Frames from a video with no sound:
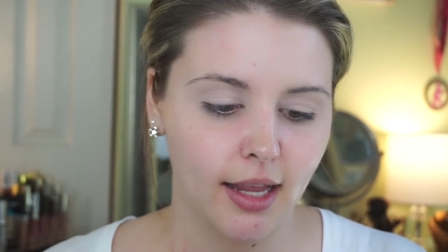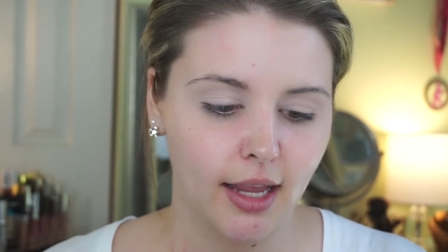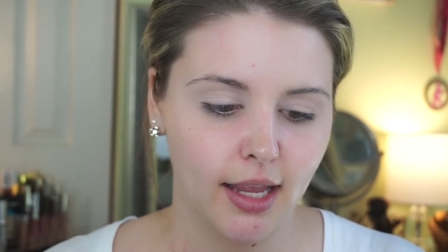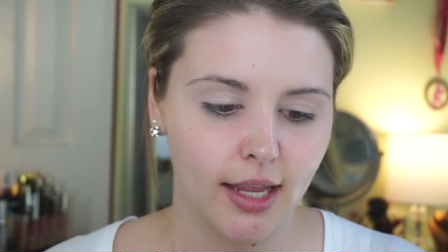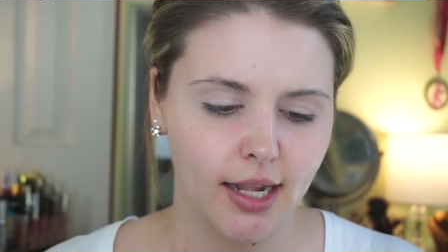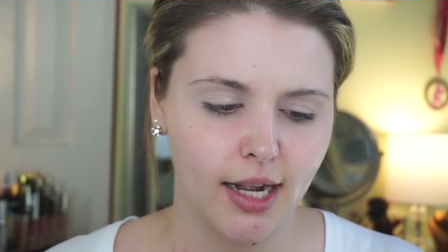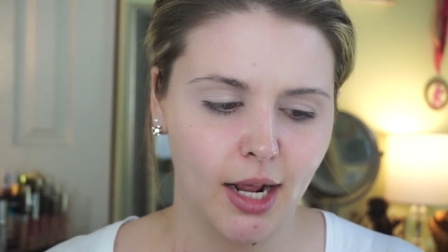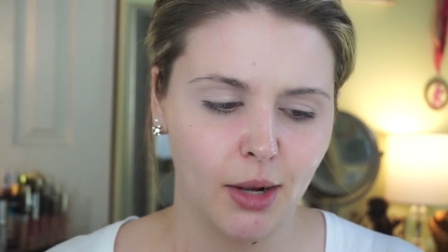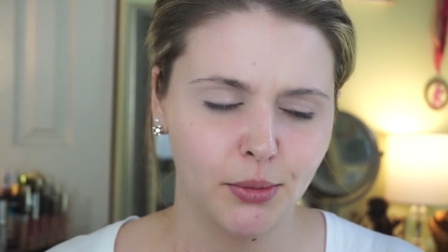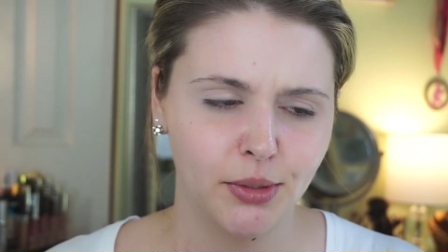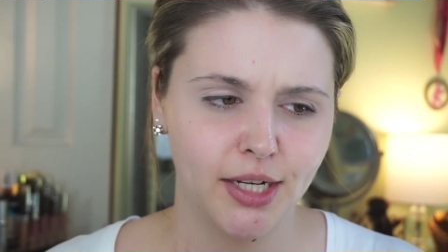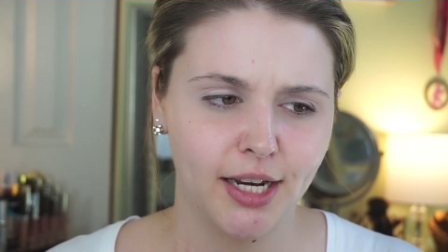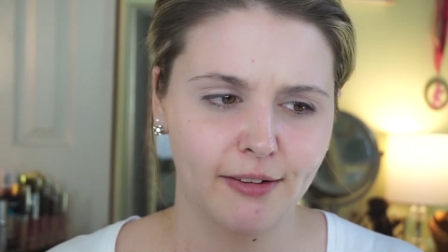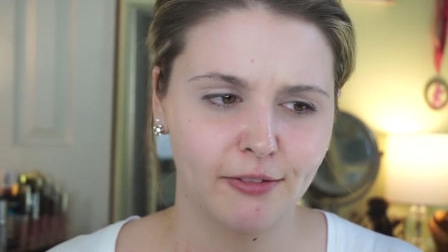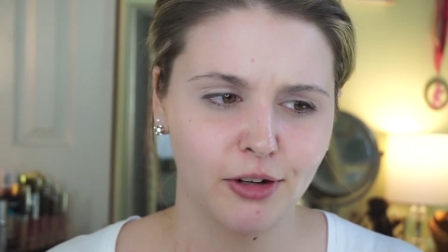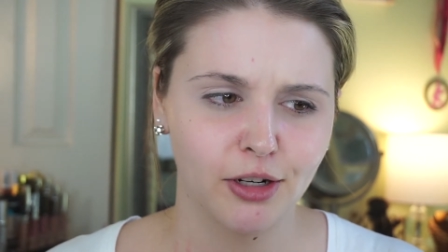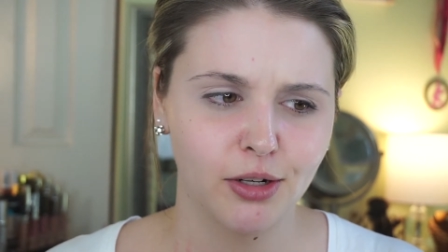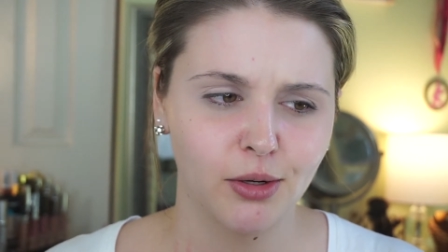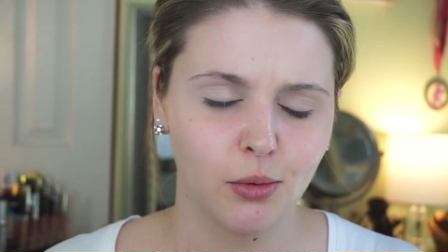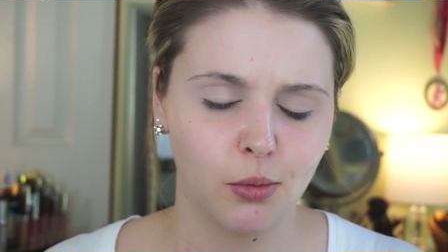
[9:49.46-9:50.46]
And I would
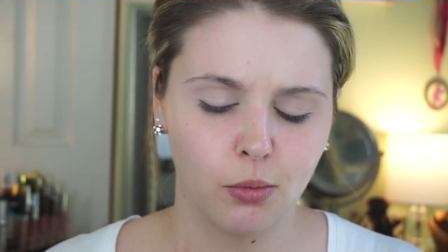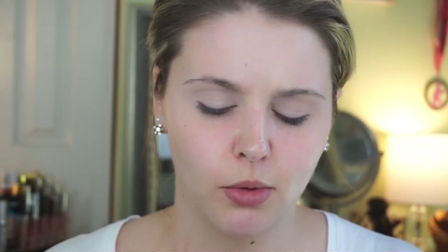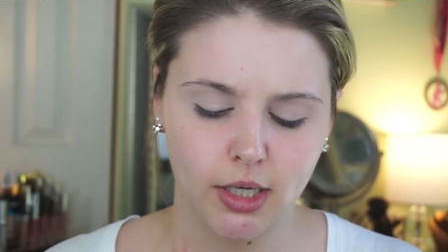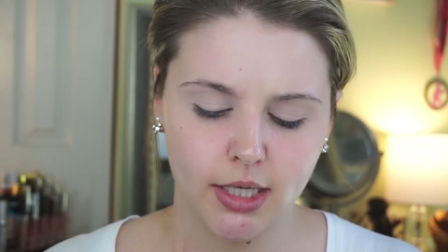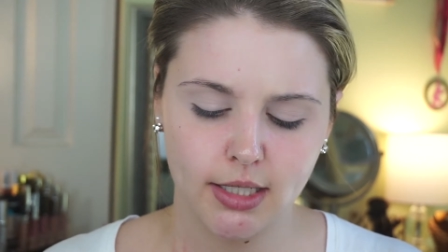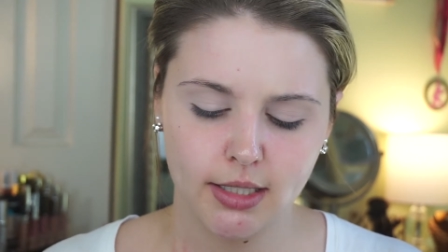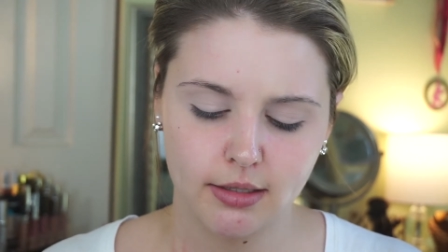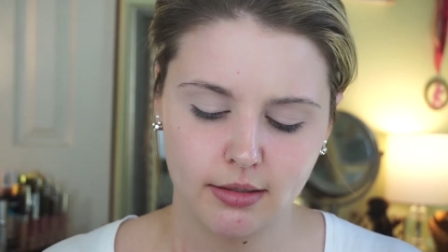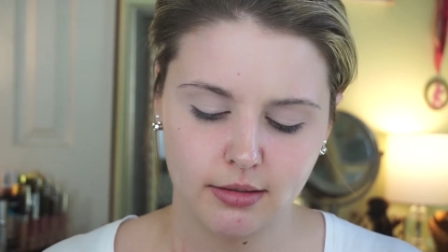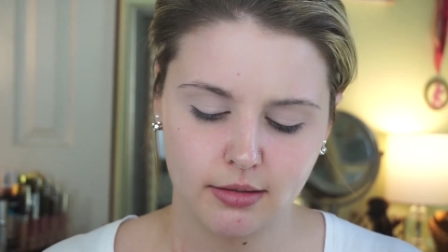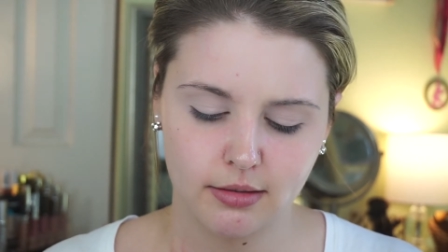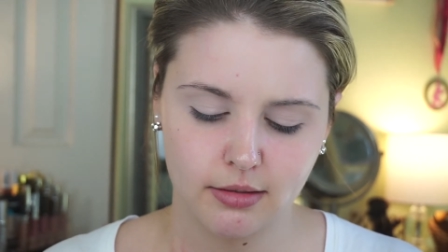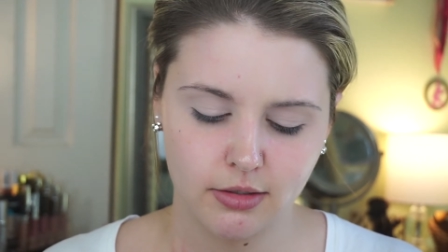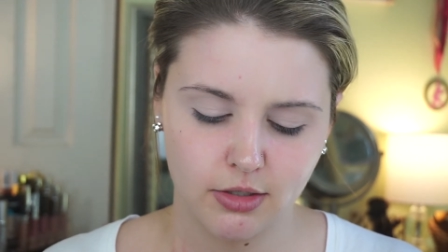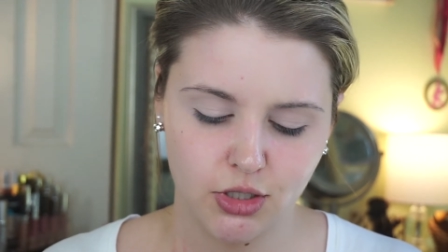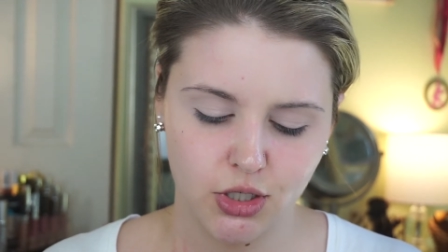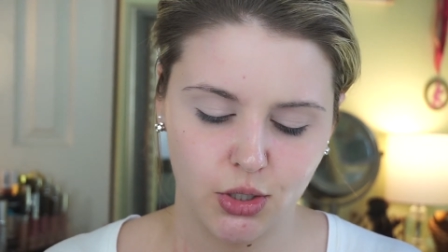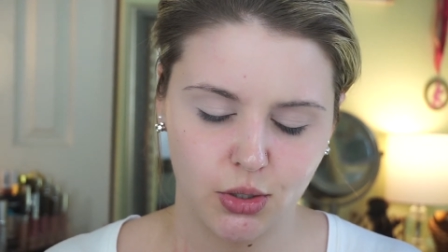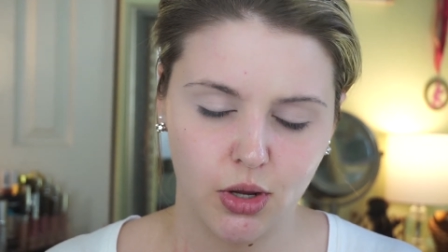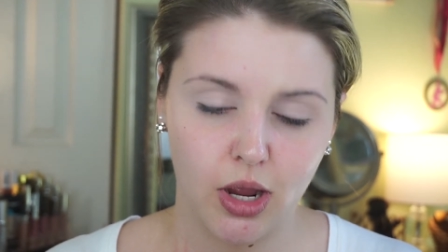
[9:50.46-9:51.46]
never want it
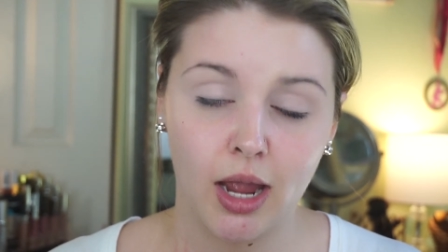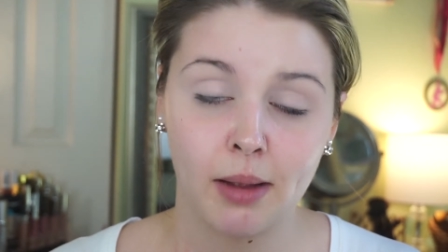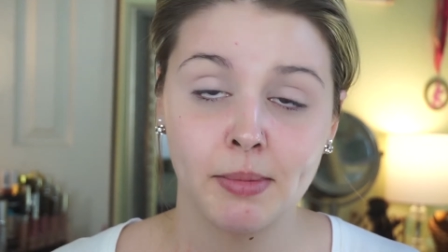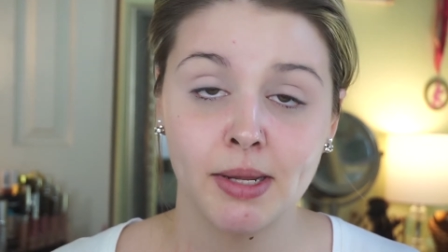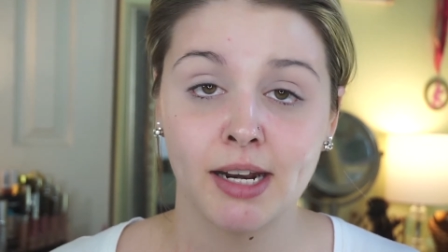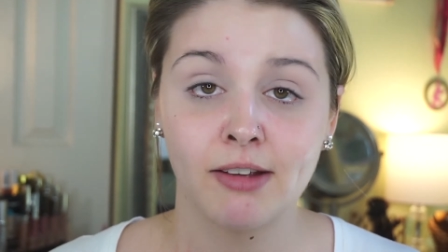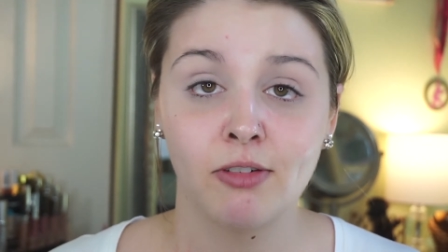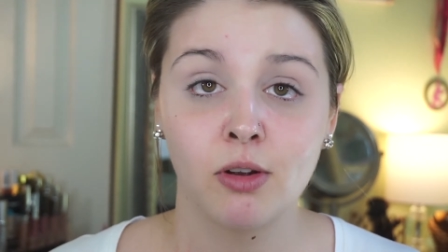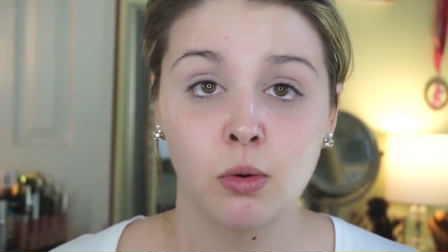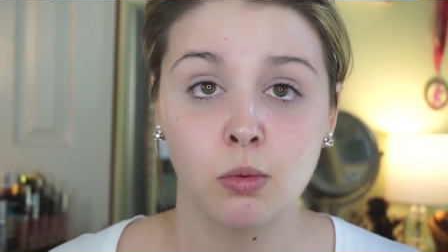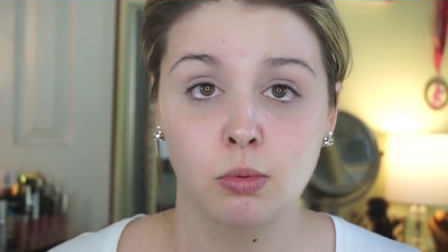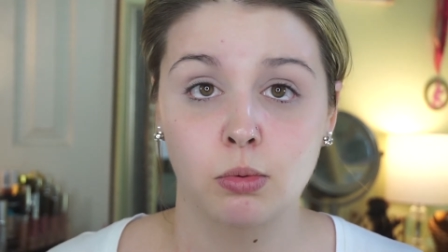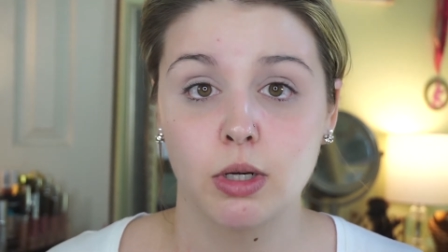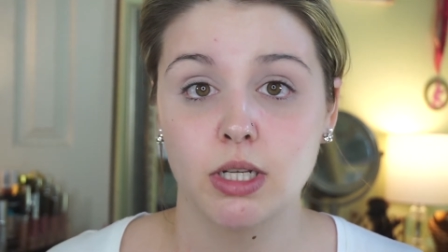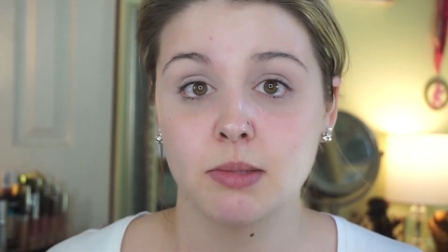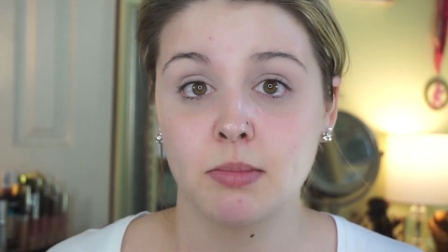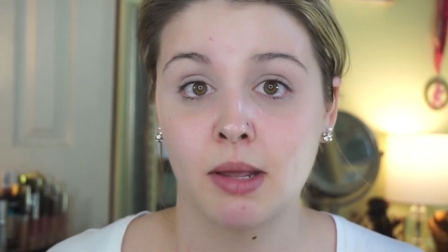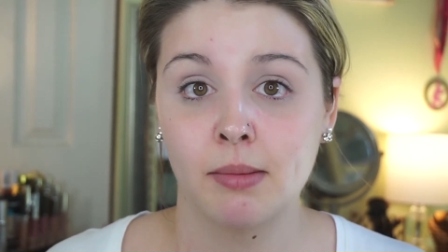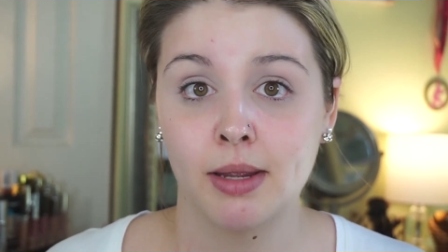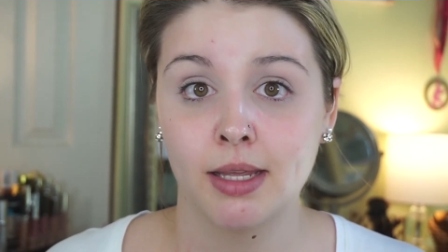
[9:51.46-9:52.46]
to, I mean, if it
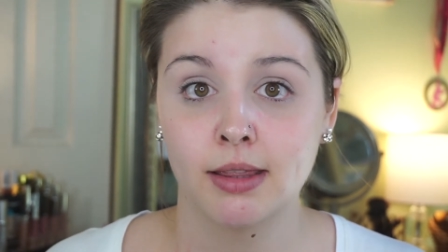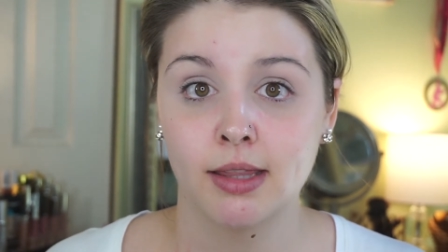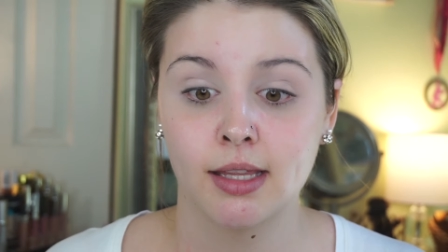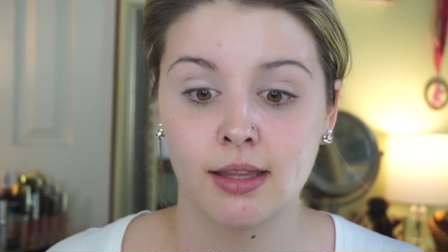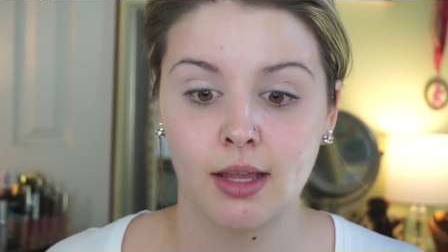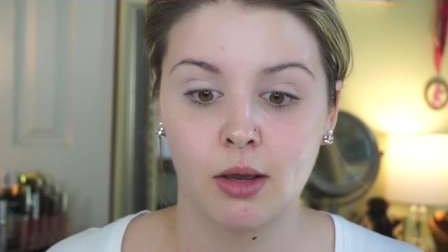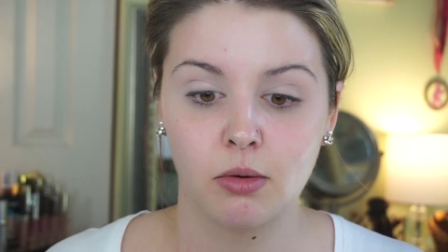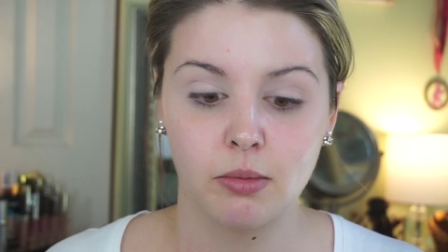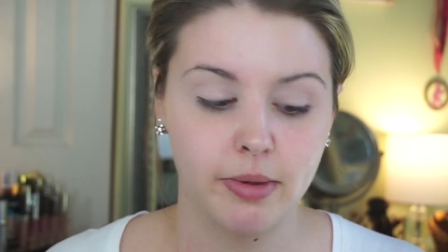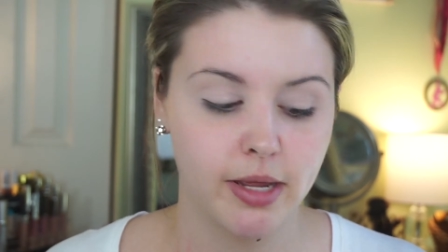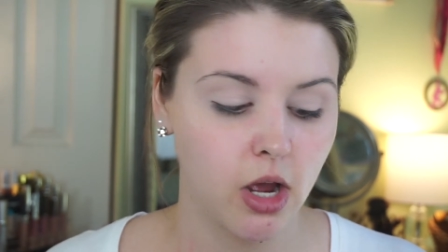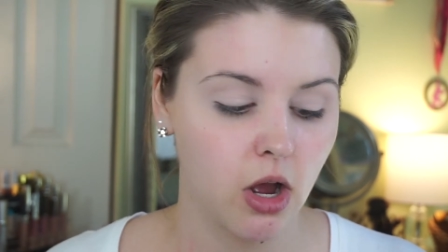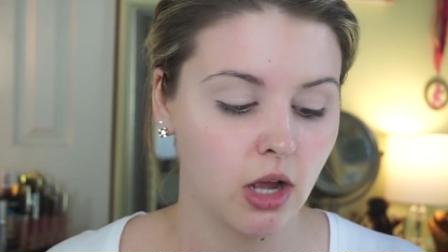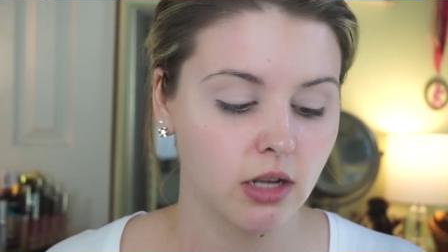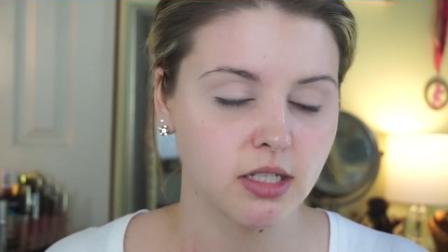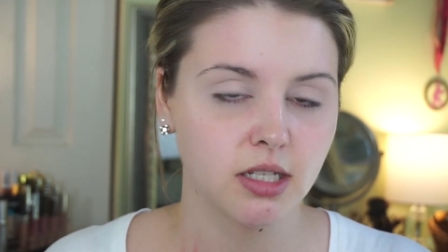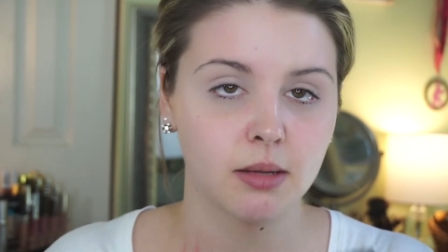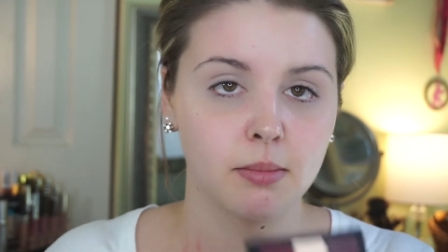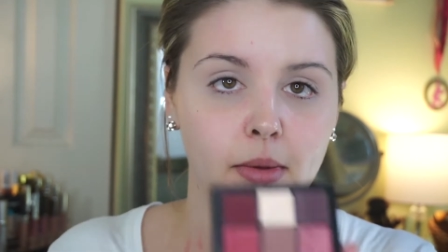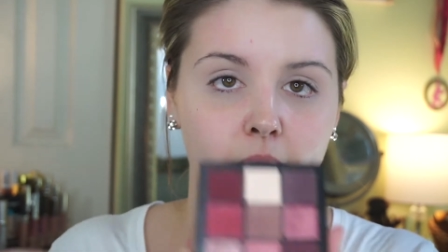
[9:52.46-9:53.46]
was my main thing, that would be
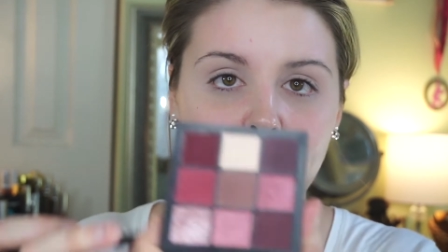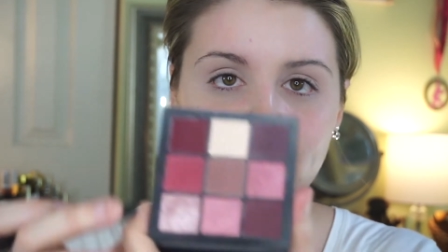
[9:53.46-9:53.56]
awesome.